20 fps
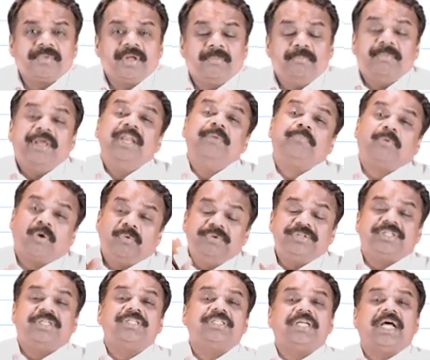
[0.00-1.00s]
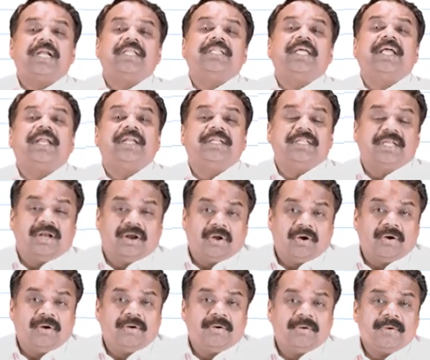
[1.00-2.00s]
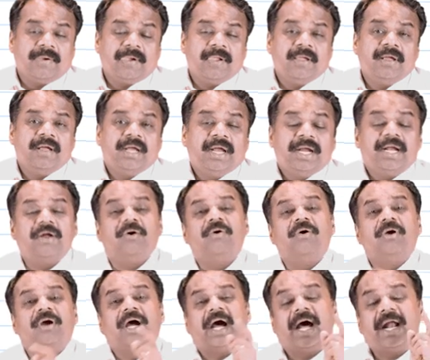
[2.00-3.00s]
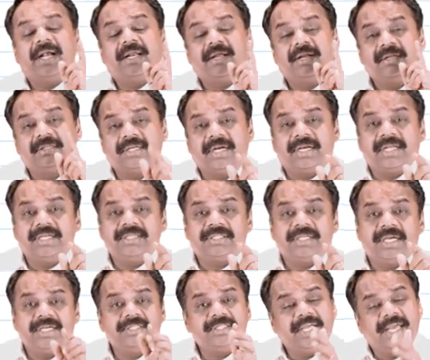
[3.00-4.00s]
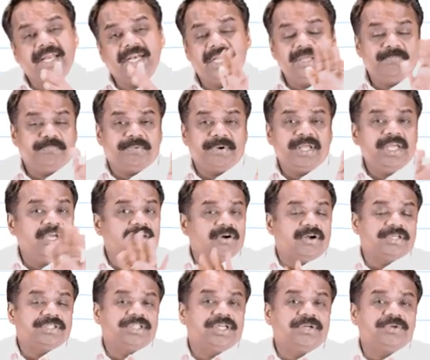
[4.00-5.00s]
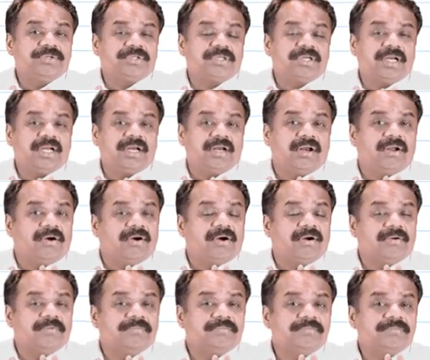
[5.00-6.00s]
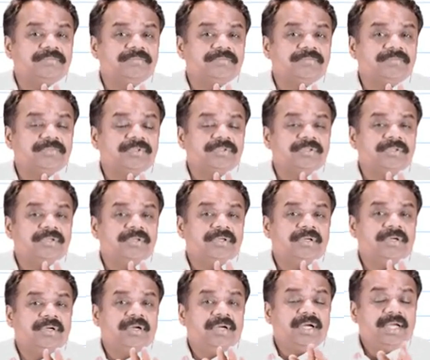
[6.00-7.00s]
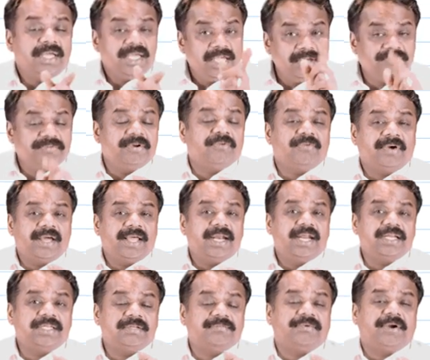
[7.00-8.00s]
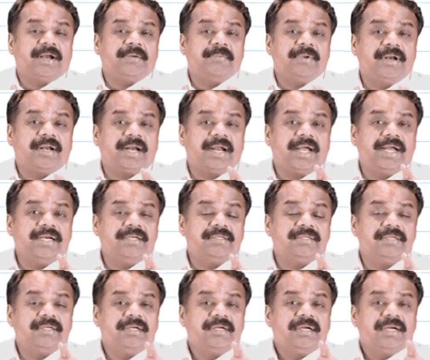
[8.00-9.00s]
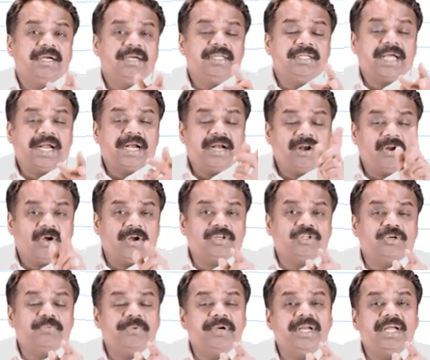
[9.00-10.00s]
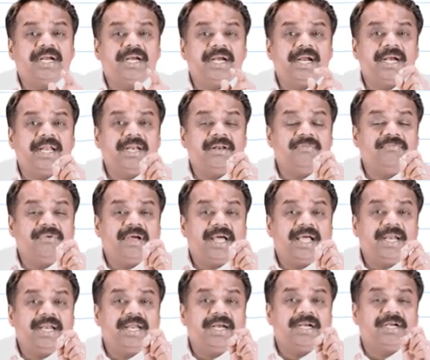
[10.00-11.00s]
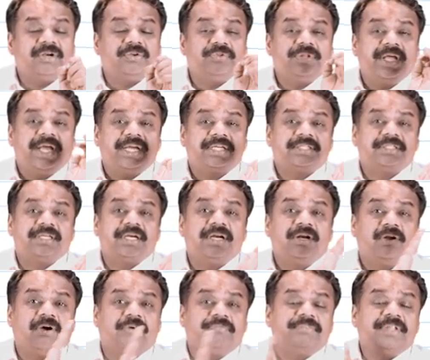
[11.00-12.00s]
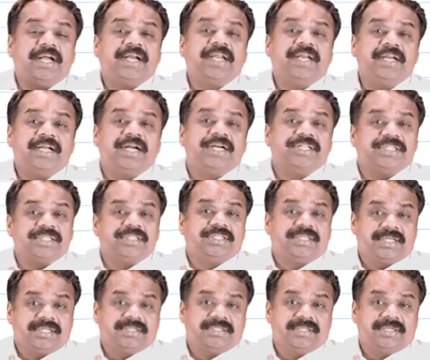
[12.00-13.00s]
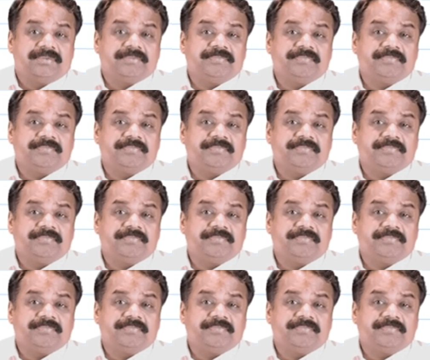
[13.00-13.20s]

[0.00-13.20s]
many provisions are there in the law. Now, Article 13 says any pre-constitutional law, if it violates the fundamental rights, that law should be declared invalid to the extent of that inconsistency.